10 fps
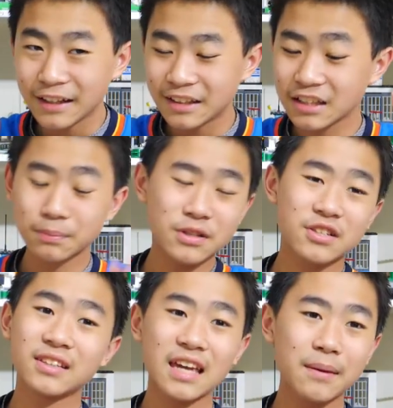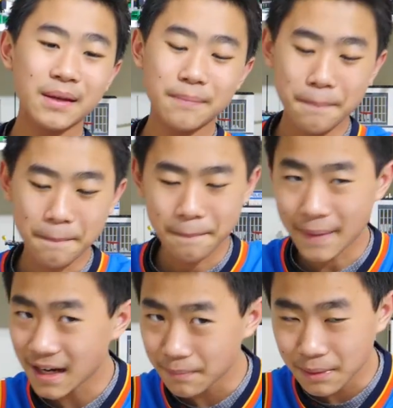this much containment
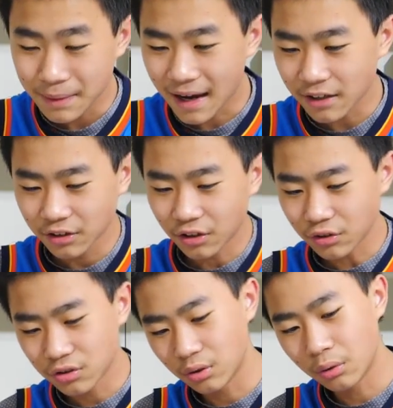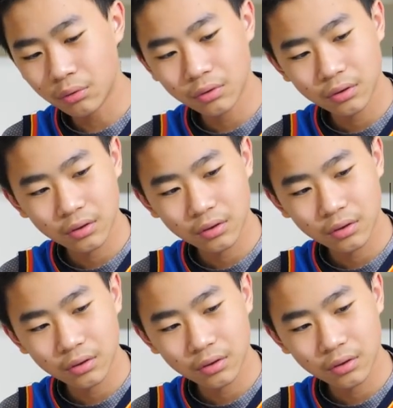might be bad. And also,